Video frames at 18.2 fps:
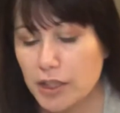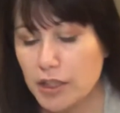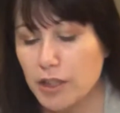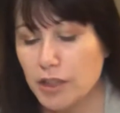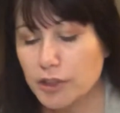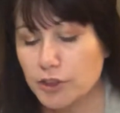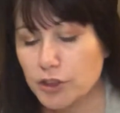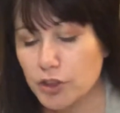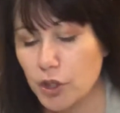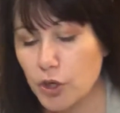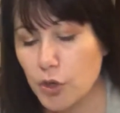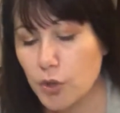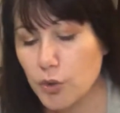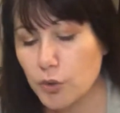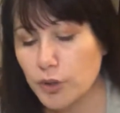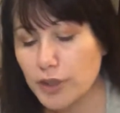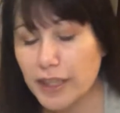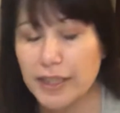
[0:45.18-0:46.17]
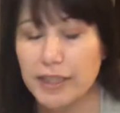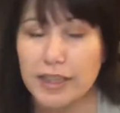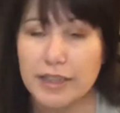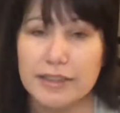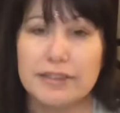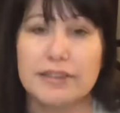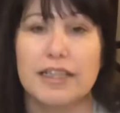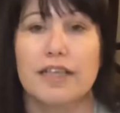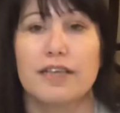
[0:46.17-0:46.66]
So like I
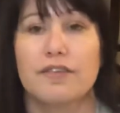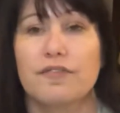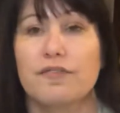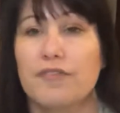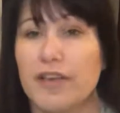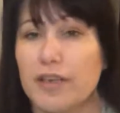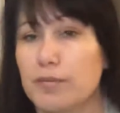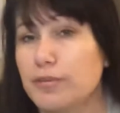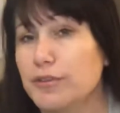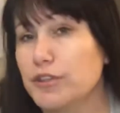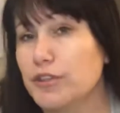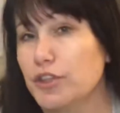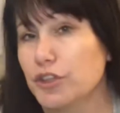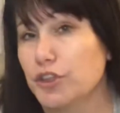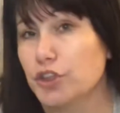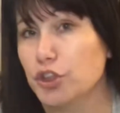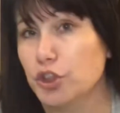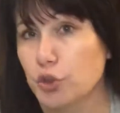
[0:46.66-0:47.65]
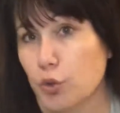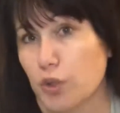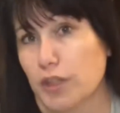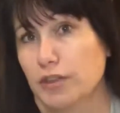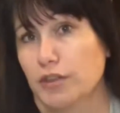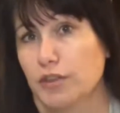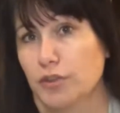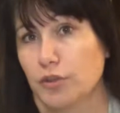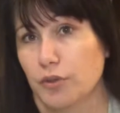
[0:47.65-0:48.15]
said, fables are
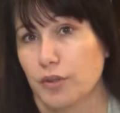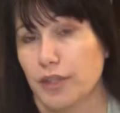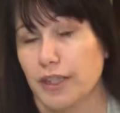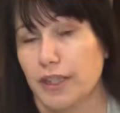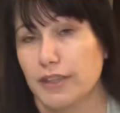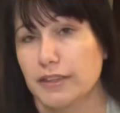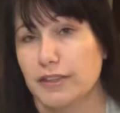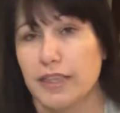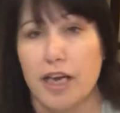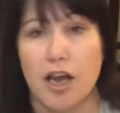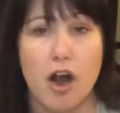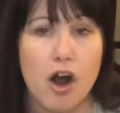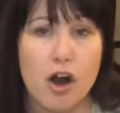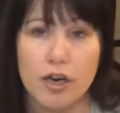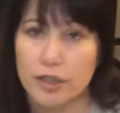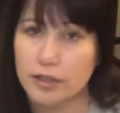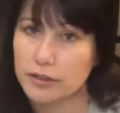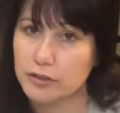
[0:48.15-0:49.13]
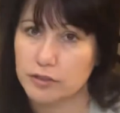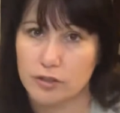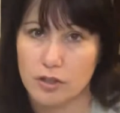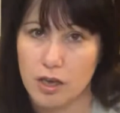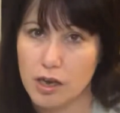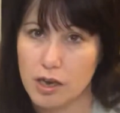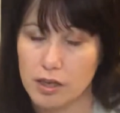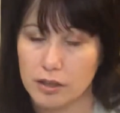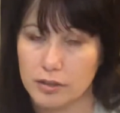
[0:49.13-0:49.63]
short stories. They aren't
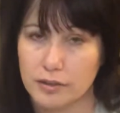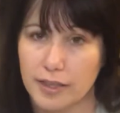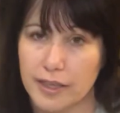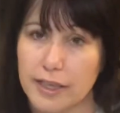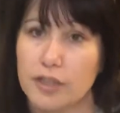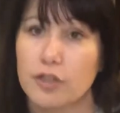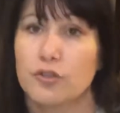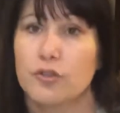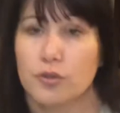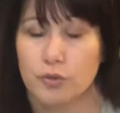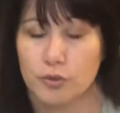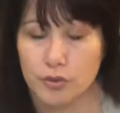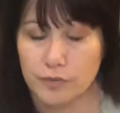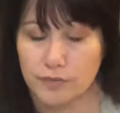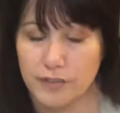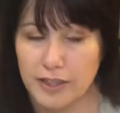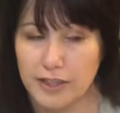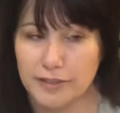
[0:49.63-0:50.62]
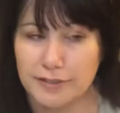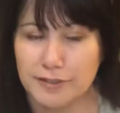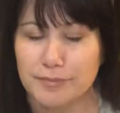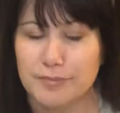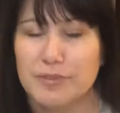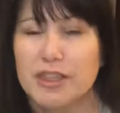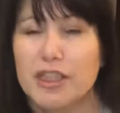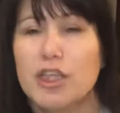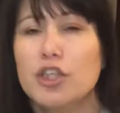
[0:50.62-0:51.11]
long like Noodlefant.
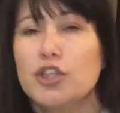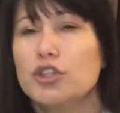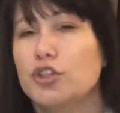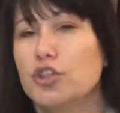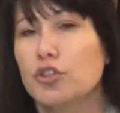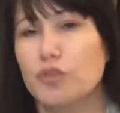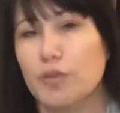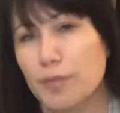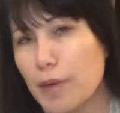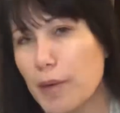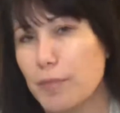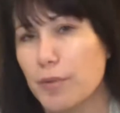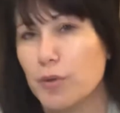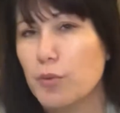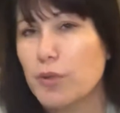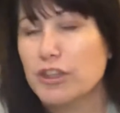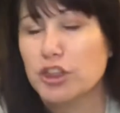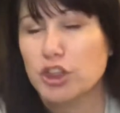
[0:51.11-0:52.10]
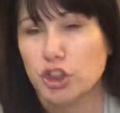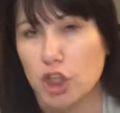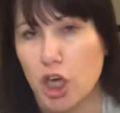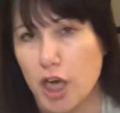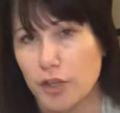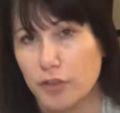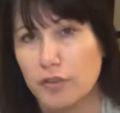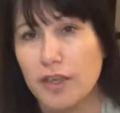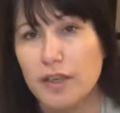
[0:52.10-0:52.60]
Do you remember what
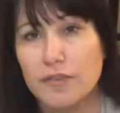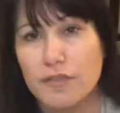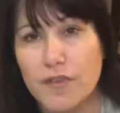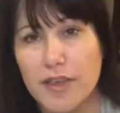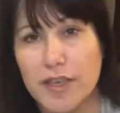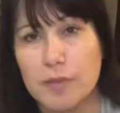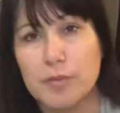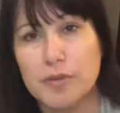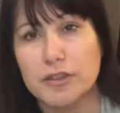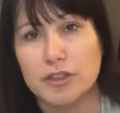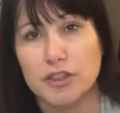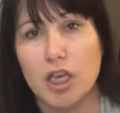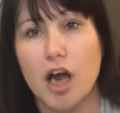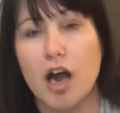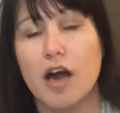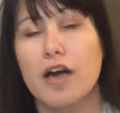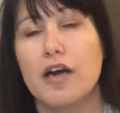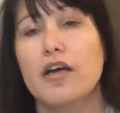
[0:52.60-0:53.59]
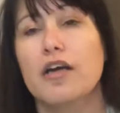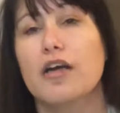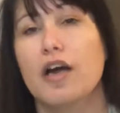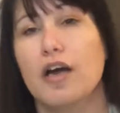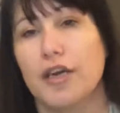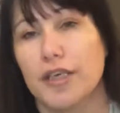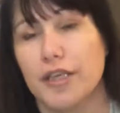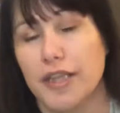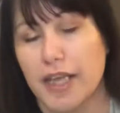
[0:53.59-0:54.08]
genre fables are?
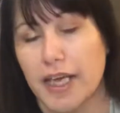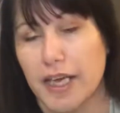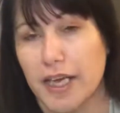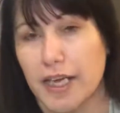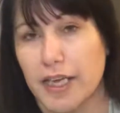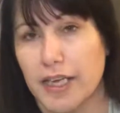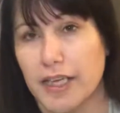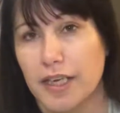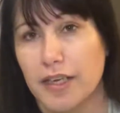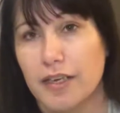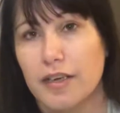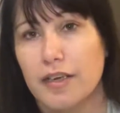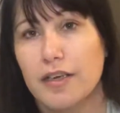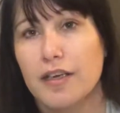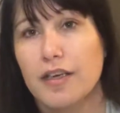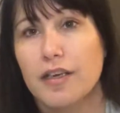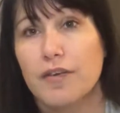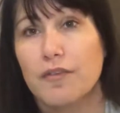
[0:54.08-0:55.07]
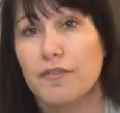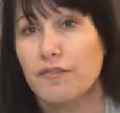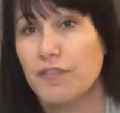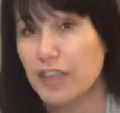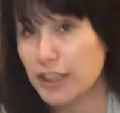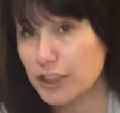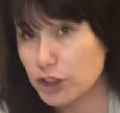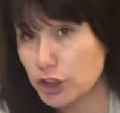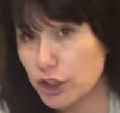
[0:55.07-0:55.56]
Are they
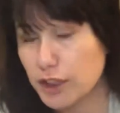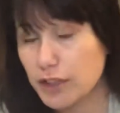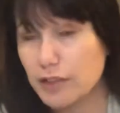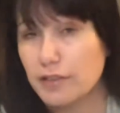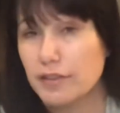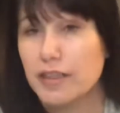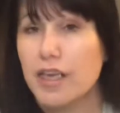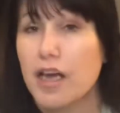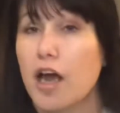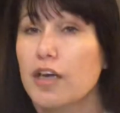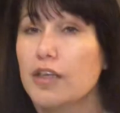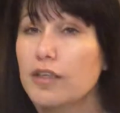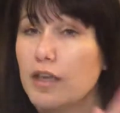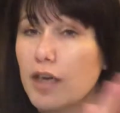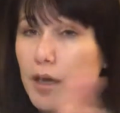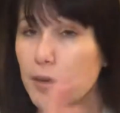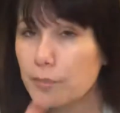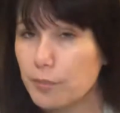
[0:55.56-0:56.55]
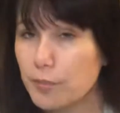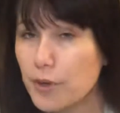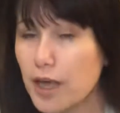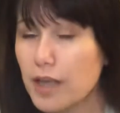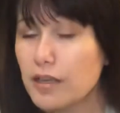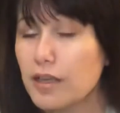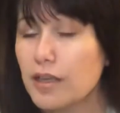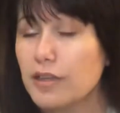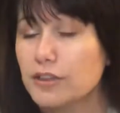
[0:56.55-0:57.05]
fiction, the
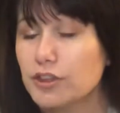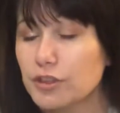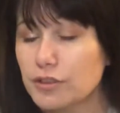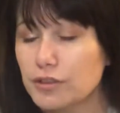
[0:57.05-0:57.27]
umbrella